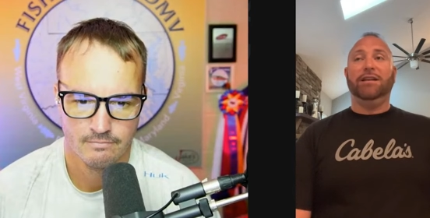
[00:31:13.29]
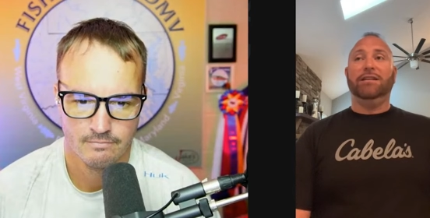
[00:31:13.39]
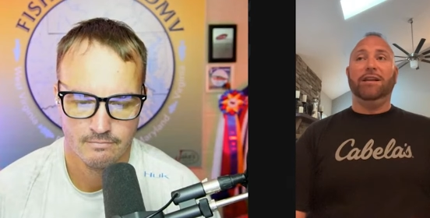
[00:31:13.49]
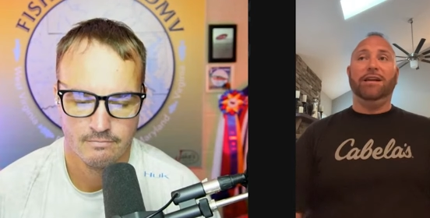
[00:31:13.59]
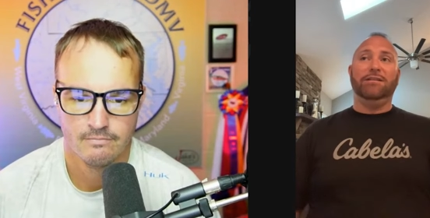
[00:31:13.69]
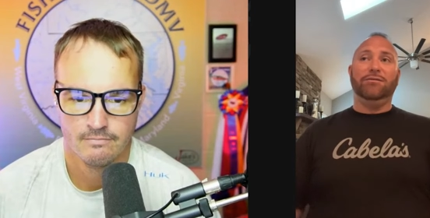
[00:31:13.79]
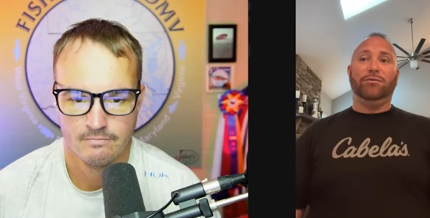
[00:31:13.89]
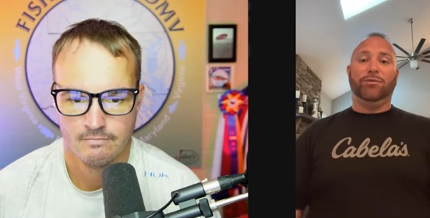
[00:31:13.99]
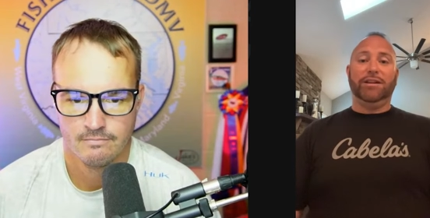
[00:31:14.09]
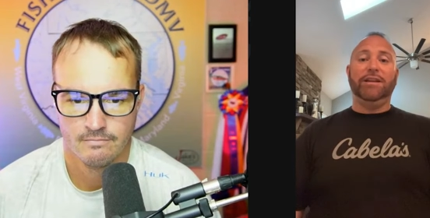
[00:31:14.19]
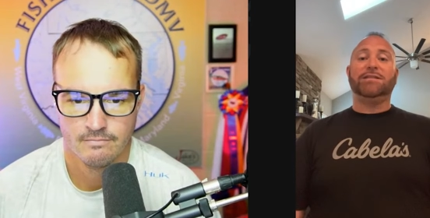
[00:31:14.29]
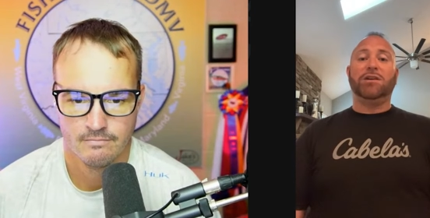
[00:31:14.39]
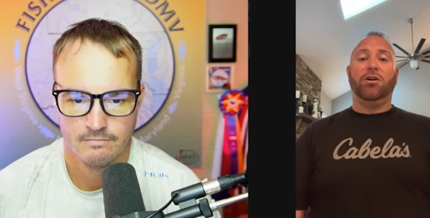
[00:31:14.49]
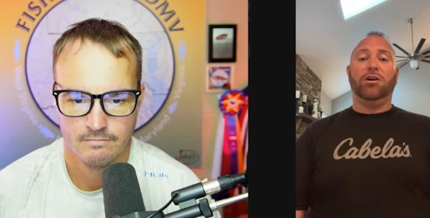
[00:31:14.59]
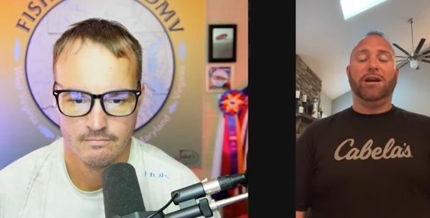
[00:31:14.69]
Speaker 1: And, and really it's
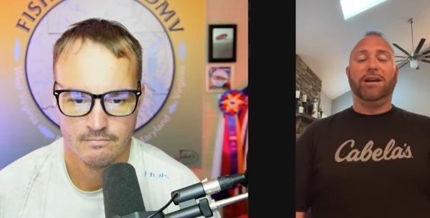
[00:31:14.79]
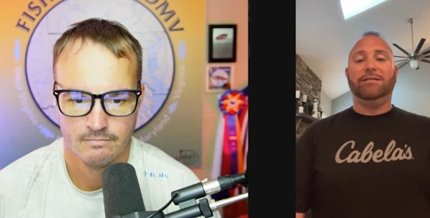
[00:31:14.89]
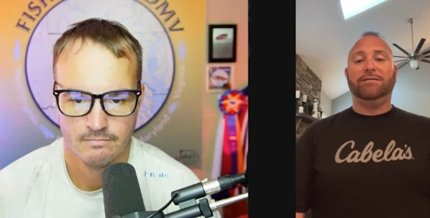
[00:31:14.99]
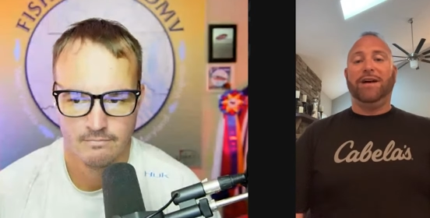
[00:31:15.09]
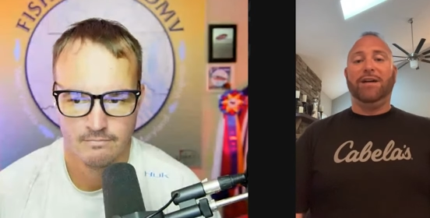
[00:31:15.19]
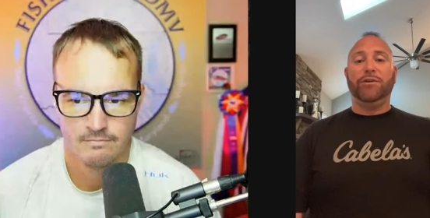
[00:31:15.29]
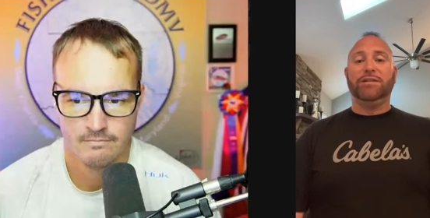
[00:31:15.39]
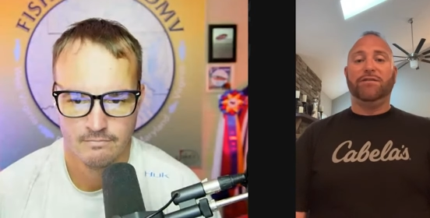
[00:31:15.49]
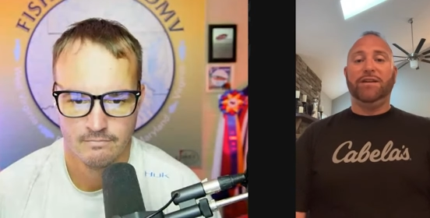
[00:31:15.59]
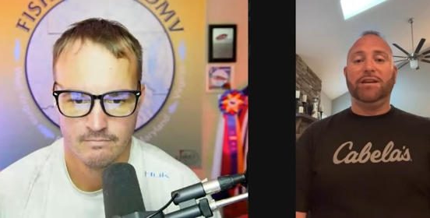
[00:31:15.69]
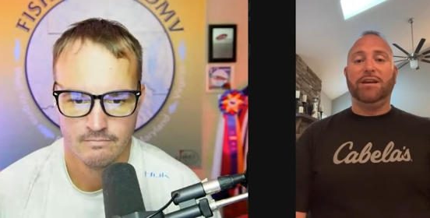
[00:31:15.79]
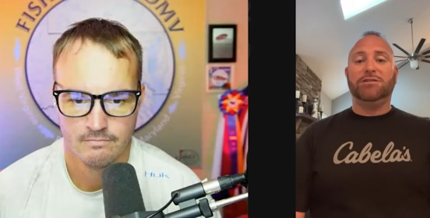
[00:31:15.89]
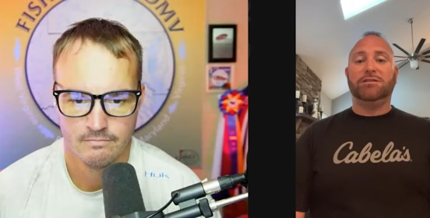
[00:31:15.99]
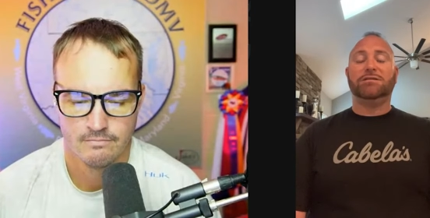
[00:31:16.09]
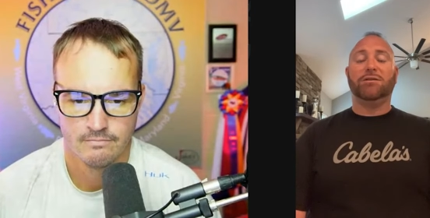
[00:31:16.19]
hard. I got five weeks of
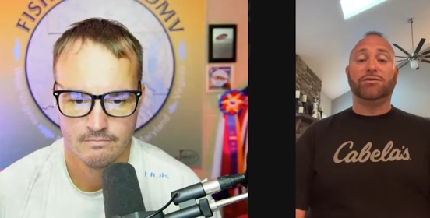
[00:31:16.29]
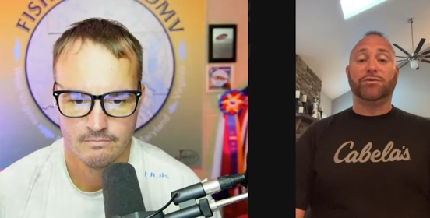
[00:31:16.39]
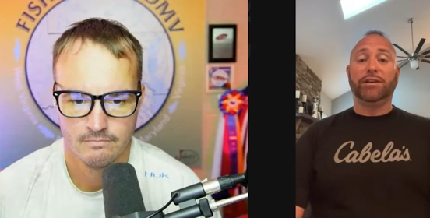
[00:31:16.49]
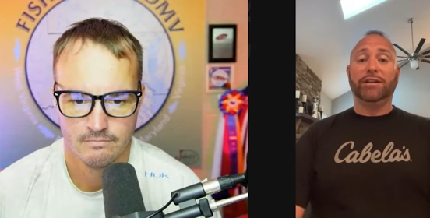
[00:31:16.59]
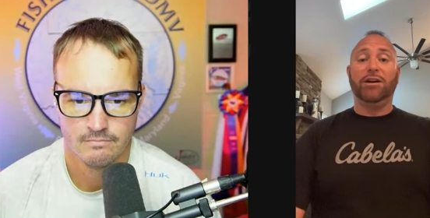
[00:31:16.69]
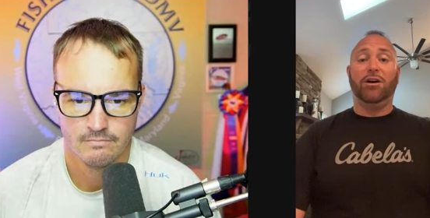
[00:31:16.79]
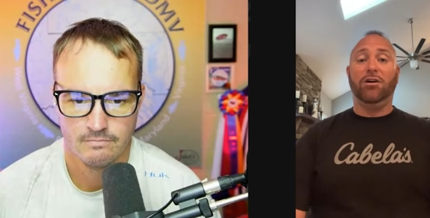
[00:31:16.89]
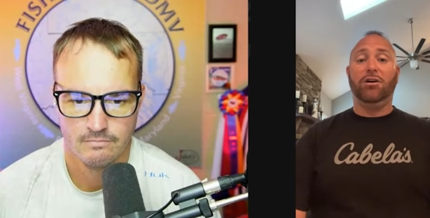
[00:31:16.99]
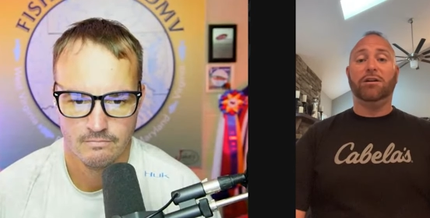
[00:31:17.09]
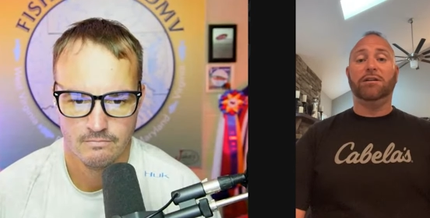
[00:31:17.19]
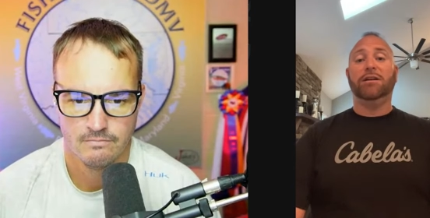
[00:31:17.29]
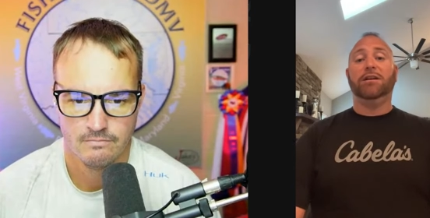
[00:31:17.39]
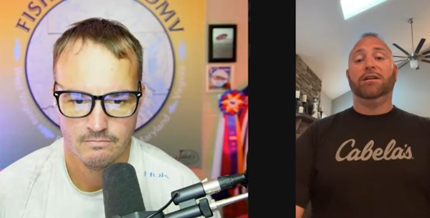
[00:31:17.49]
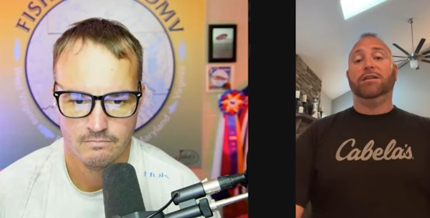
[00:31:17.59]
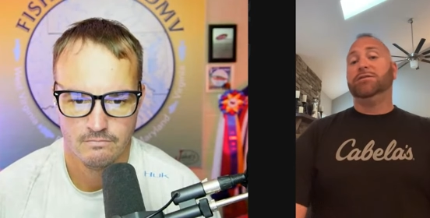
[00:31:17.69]
vacation. So it's really hard
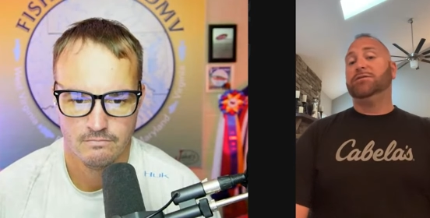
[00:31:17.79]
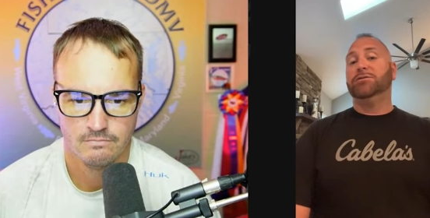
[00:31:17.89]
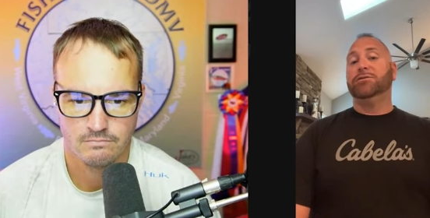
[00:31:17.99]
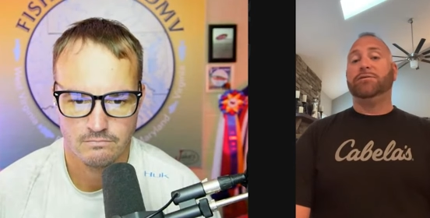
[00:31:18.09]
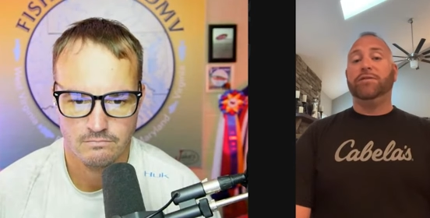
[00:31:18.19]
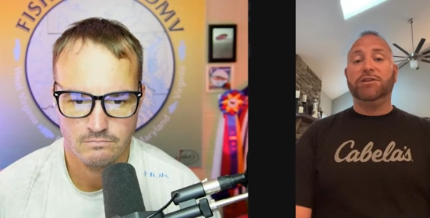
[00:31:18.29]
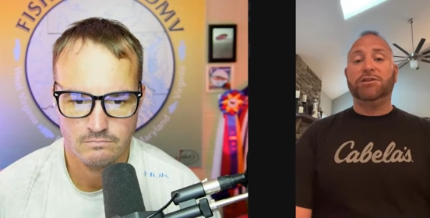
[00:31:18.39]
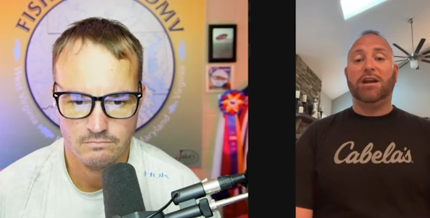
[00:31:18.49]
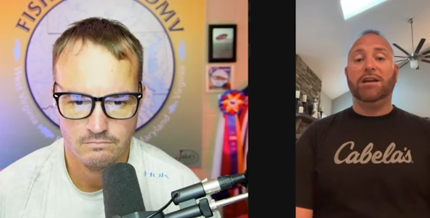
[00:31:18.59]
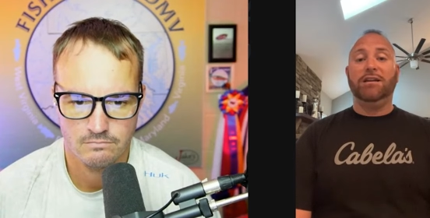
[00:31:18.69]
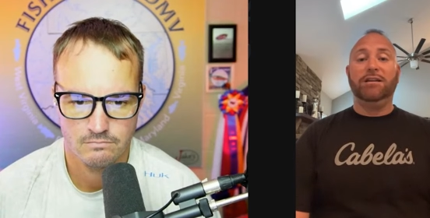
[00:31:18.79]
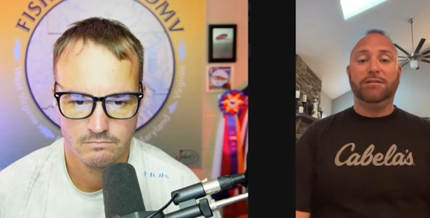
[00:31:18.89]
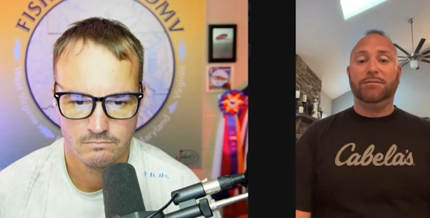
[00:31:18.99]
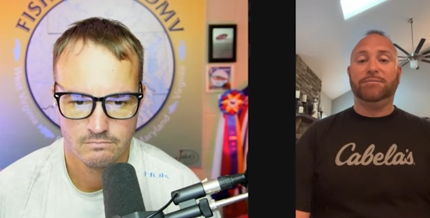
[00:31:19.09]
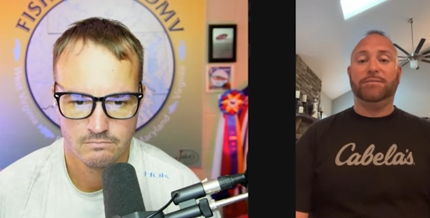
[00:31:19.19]
to fish a,
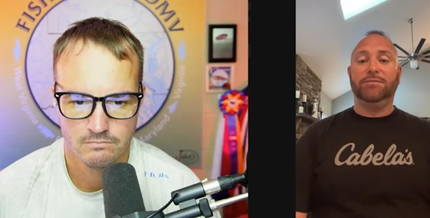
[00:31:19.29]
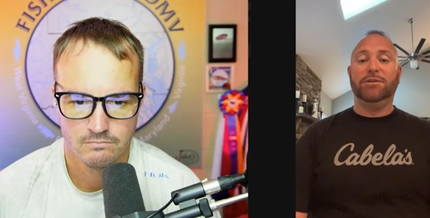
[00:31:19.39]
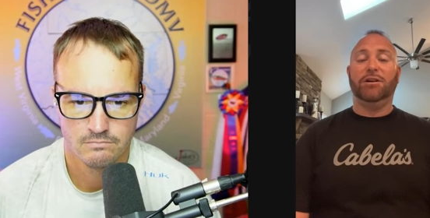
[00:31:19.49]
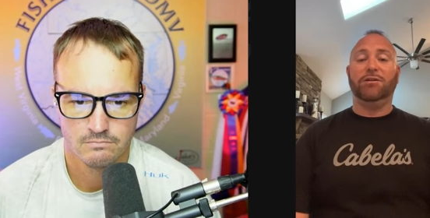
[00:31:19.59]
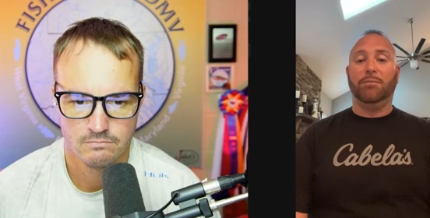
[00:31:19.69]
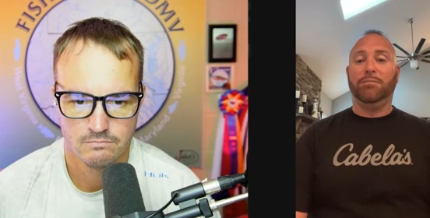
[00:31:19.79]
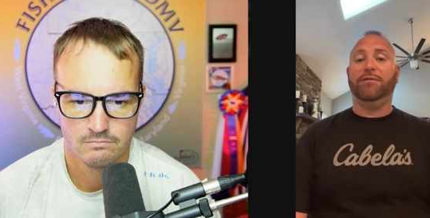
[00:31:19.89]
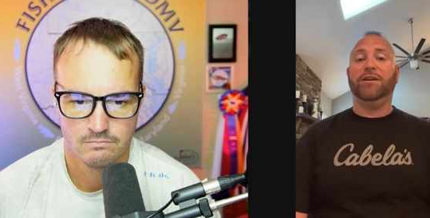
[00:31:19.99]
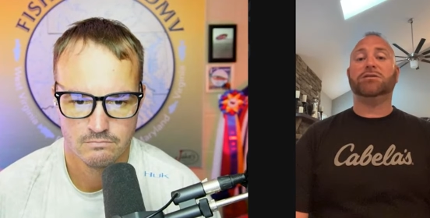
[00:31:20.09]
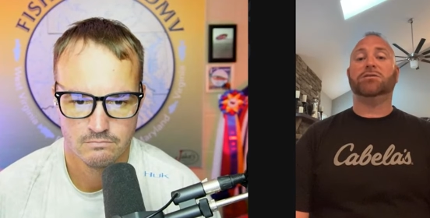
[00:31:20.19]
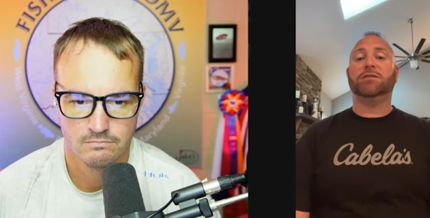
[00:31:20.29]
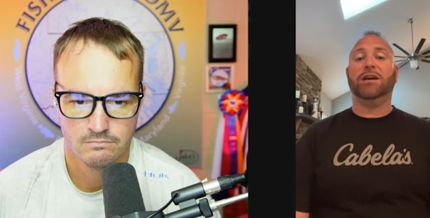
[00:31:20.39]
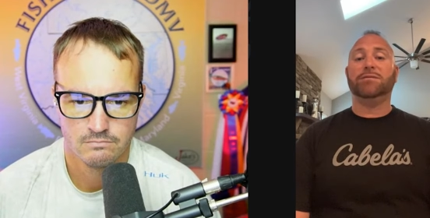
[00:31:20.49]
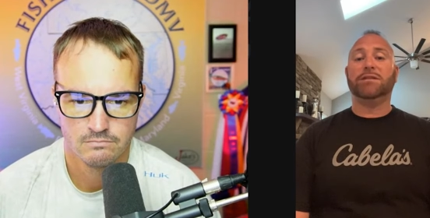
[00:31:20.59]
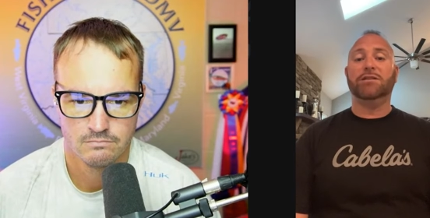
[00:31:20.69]
you know, a professional
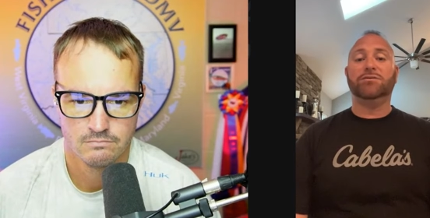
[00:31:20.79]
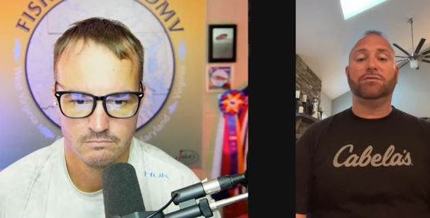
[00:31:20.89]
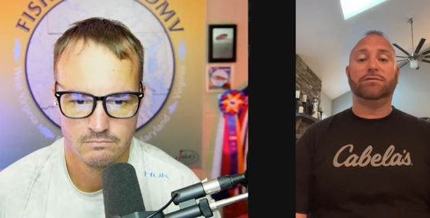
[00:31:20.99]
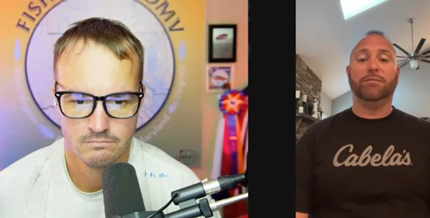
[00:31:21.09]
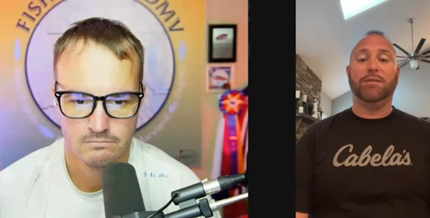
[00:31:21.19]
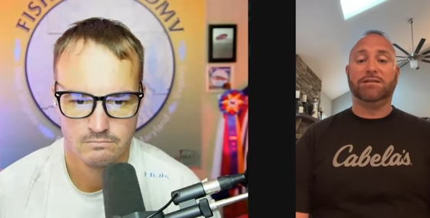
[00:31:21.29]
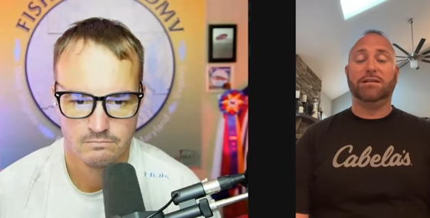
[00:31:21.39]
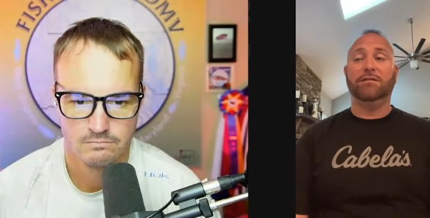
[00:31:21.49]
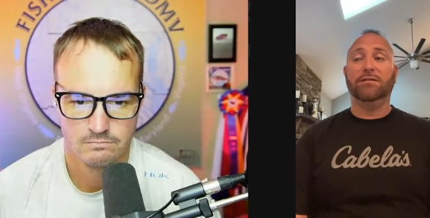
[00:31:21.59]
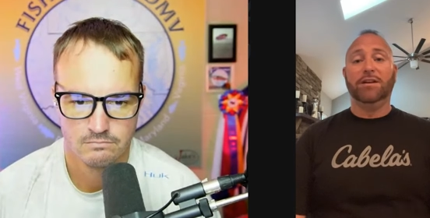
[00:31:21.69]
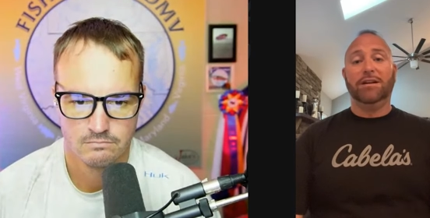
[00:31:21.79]
type schedule for myself.